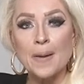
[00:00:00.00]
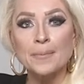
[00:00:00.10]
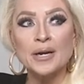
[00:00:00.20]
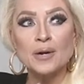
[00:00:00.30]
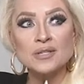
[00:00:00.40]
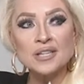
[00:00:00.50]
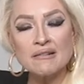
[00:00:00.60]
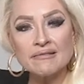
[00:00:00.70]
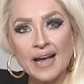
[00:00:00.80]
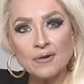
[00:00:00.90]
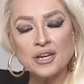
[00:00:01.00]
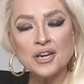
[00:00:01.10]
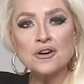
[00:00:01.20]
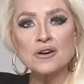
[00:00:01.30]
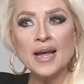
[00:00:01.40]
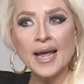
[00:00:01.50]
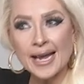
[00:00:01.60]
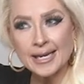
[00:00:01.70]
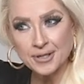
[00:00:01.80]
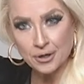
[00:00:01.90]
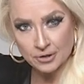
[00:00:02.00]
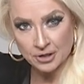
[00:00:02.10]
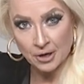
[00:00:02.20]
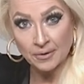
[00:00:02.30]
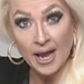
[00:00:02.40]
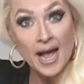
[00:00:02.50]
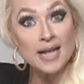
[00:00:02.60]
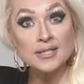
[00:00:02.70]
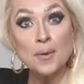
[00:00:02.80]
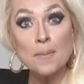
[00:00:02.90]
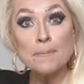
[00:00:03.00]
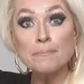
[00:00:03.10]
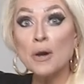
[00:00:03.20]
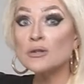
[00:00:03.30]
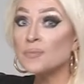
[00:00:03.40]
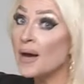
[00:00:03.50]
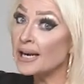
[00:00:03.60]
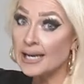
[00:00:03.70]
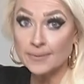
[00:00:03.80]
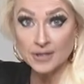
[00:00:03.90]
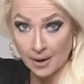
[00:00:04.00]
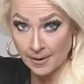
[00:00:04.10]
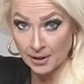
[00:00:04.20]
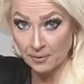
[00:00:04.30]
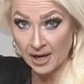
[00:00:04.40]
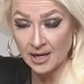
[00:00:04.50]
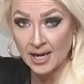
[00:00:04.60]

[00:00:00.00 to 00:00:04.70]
But it was a cloudier, hazier stone, as most Paraíbas are, by the way.